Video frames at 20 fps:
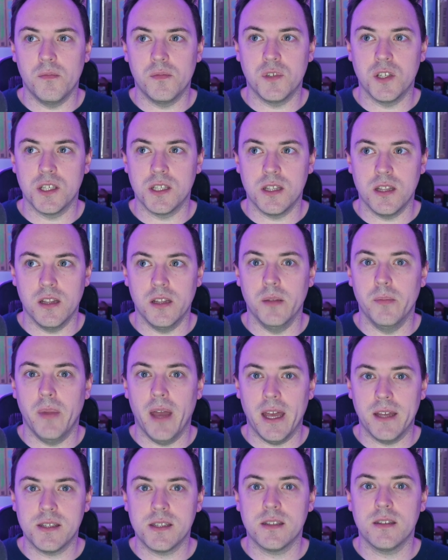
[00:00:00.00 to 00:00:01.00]
just the
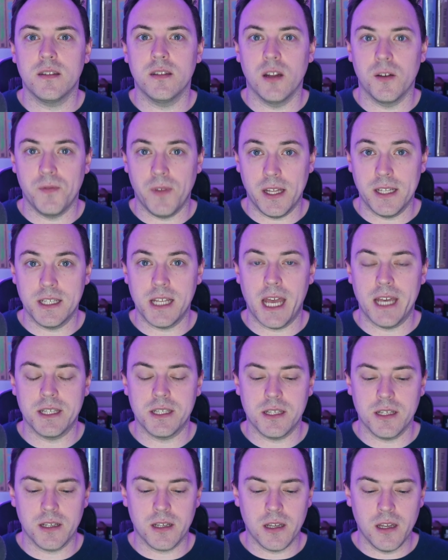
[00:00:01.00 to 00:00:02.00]
best. They're
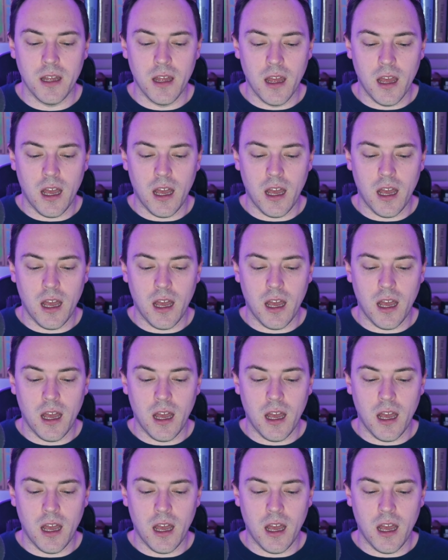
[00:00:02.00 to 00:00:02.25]
fantastic.